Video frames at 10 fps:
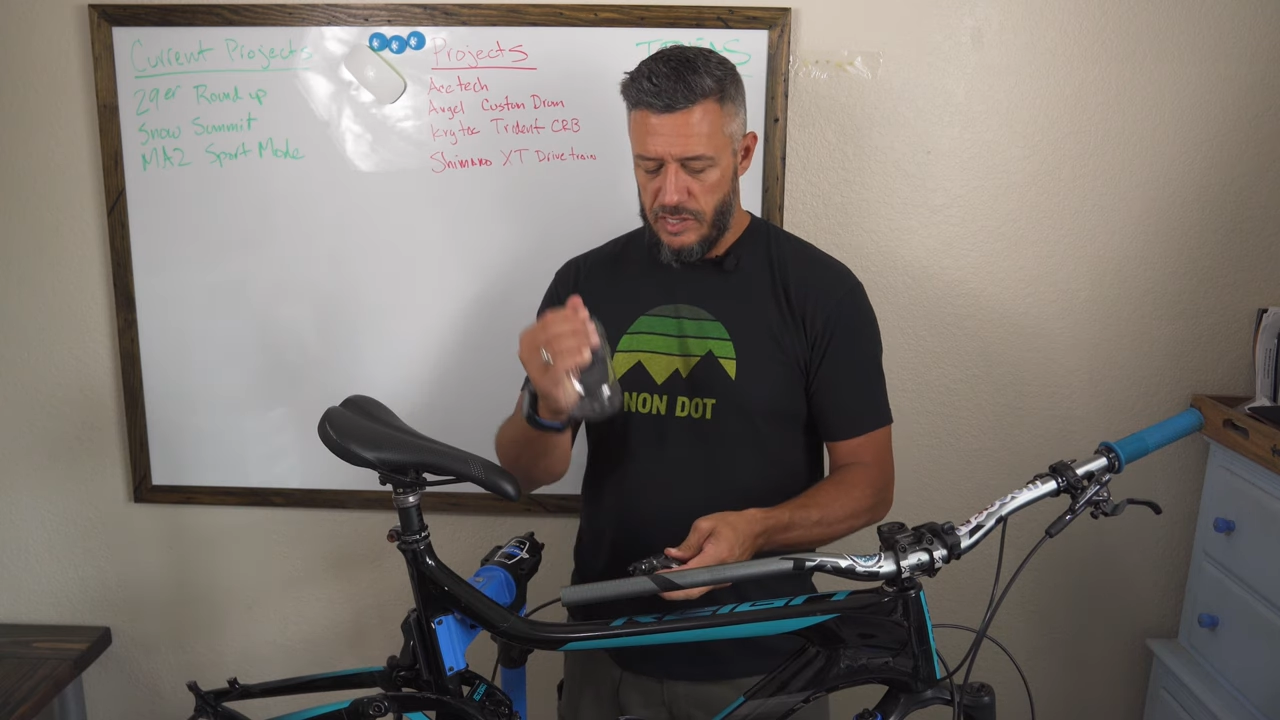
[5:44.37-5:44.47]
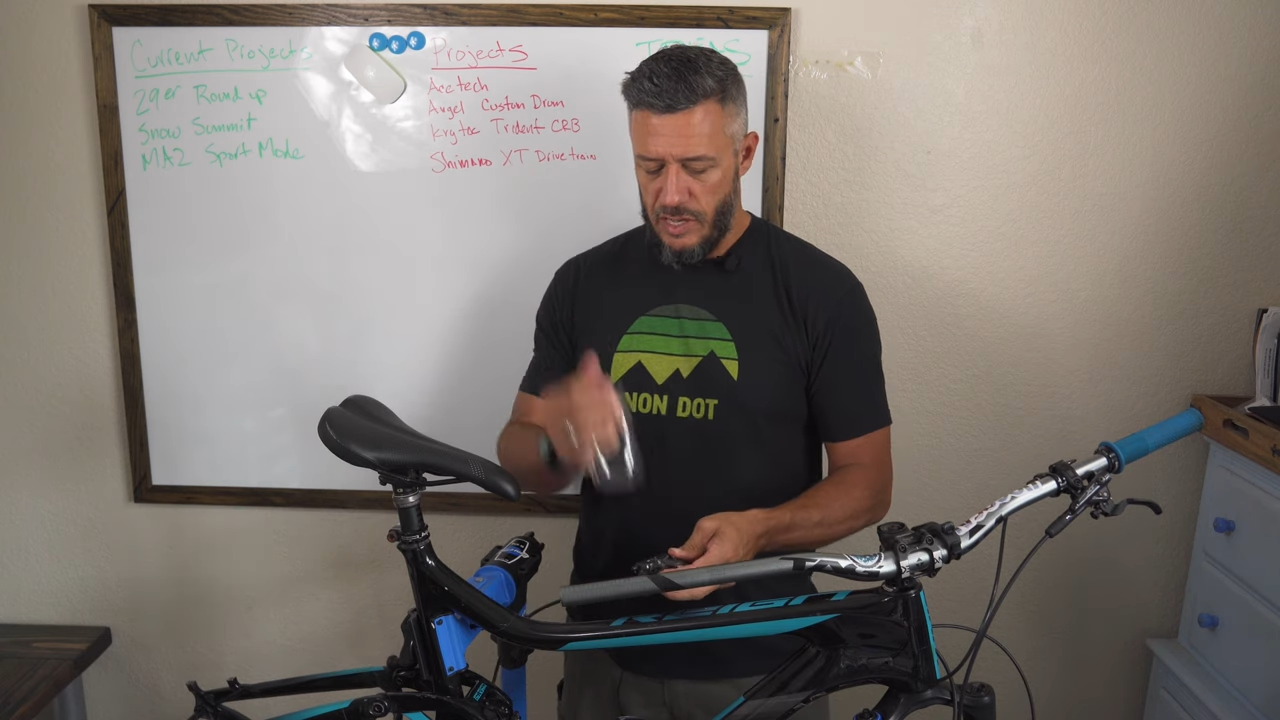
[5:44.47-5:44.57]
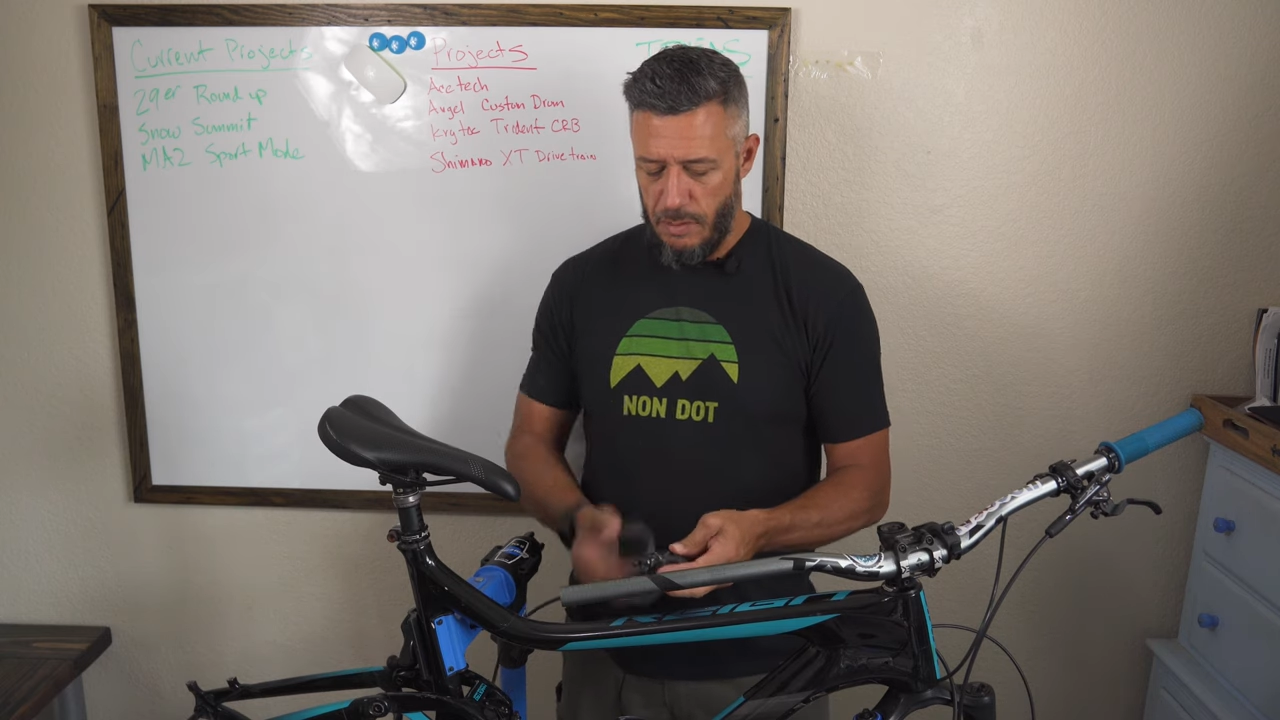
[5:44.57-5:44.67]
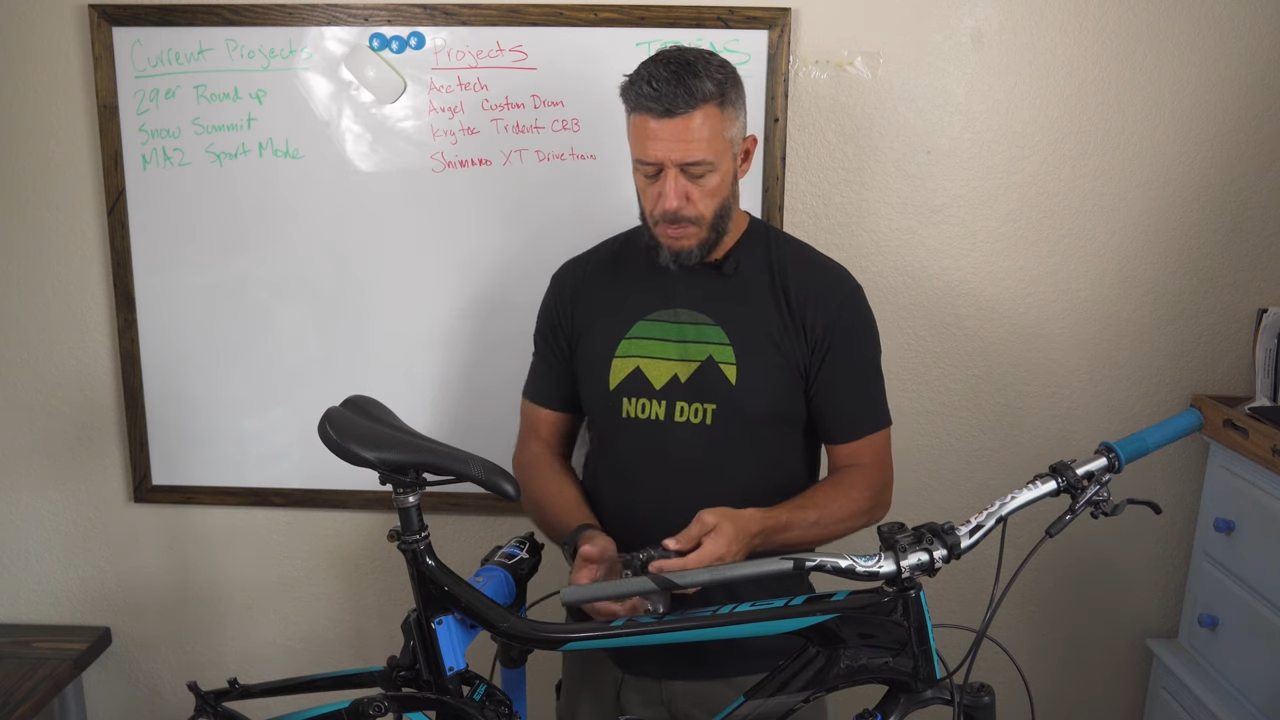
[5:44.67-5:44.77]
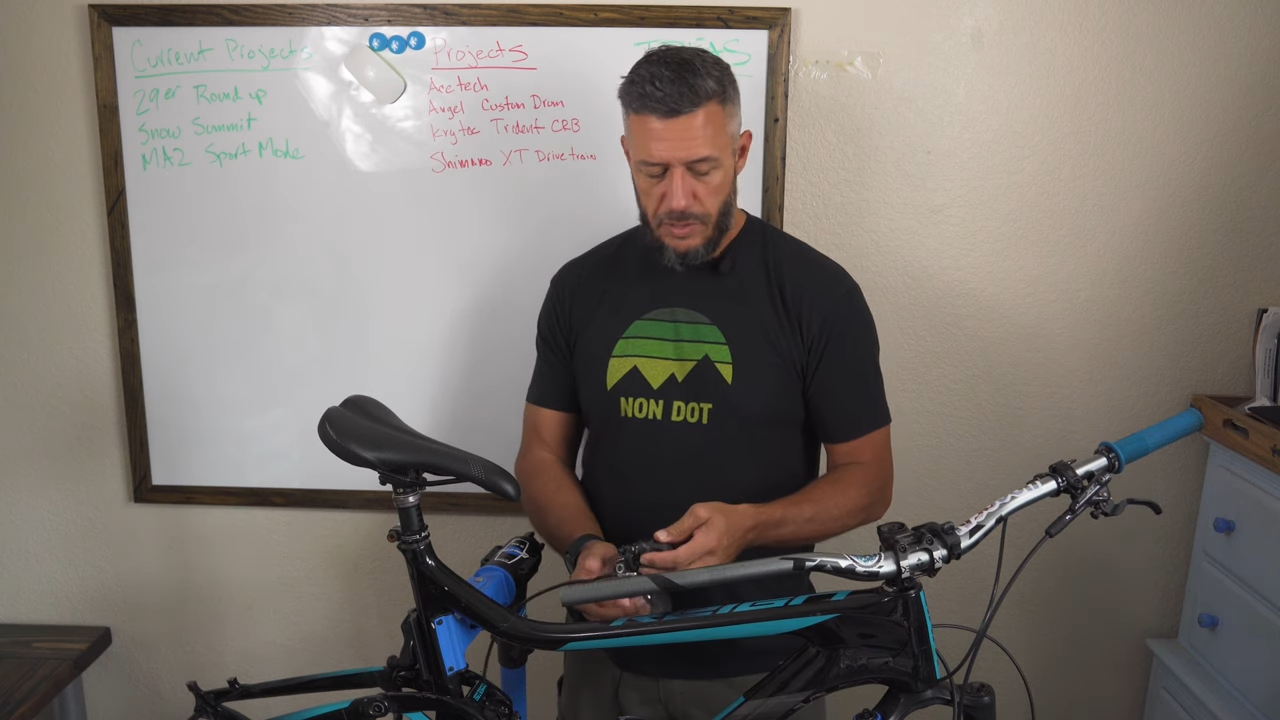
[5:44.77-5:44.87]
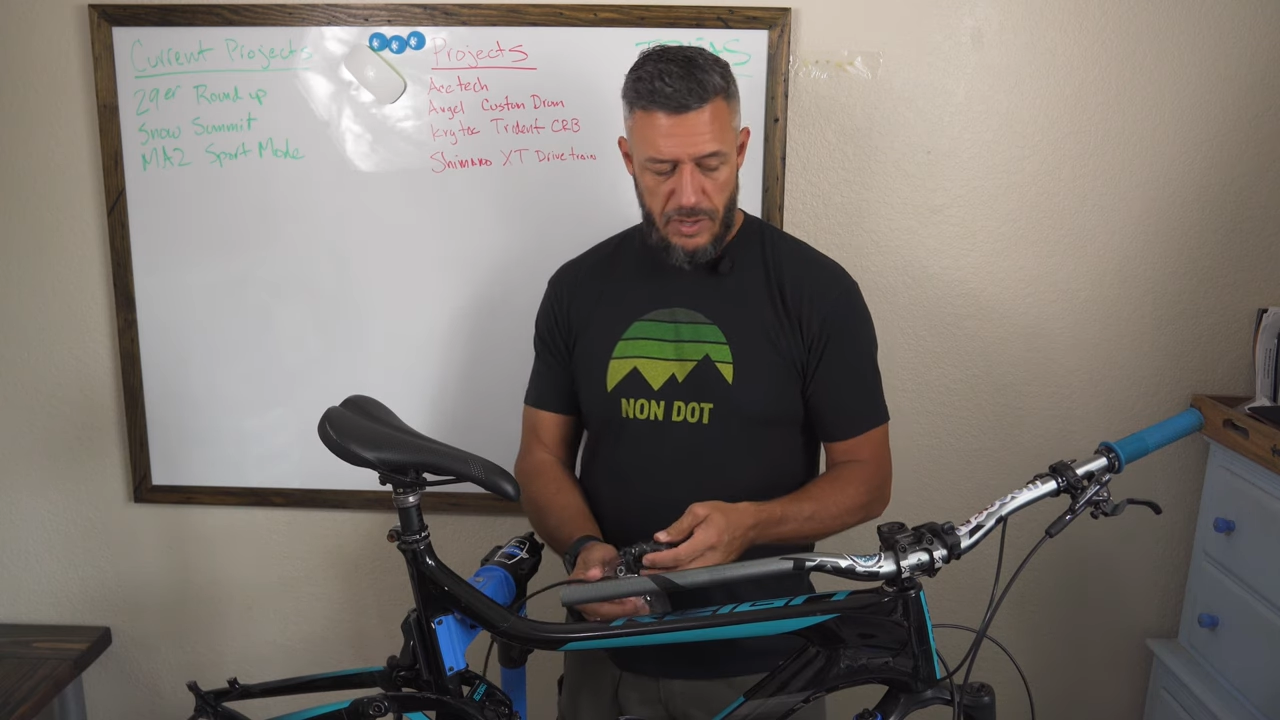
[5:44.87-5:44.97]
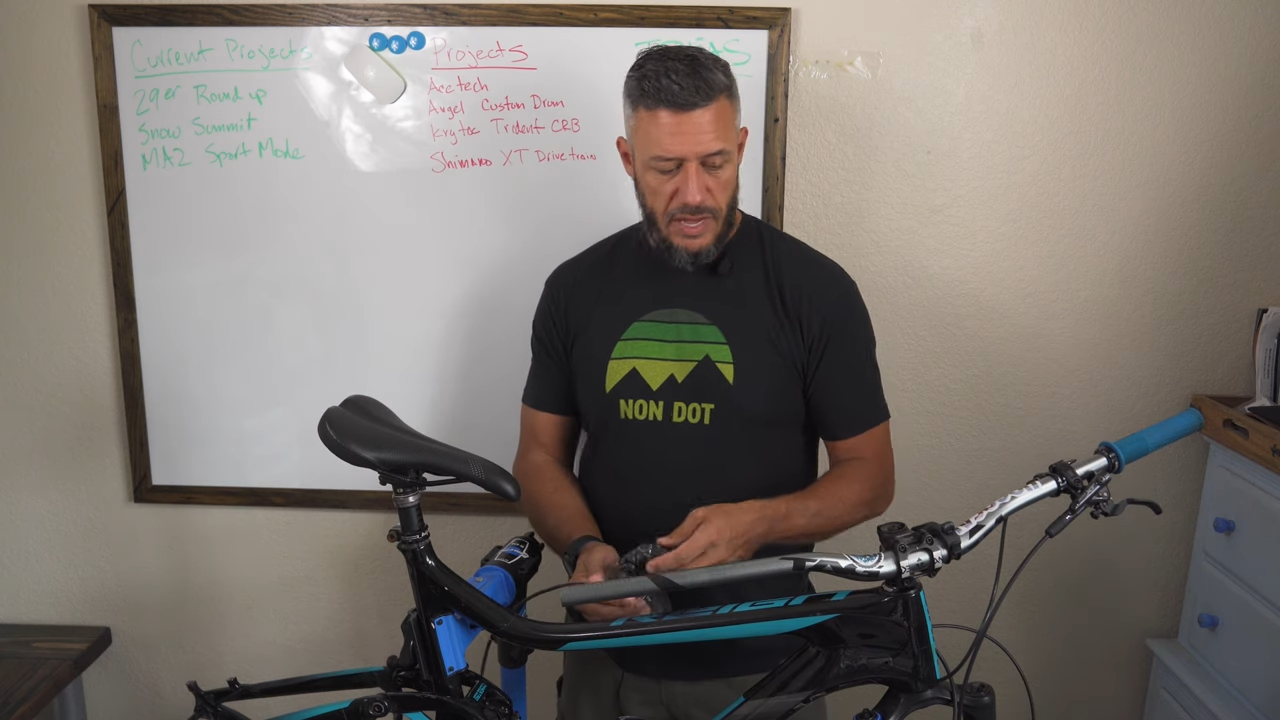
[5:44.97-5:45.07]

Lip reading: cup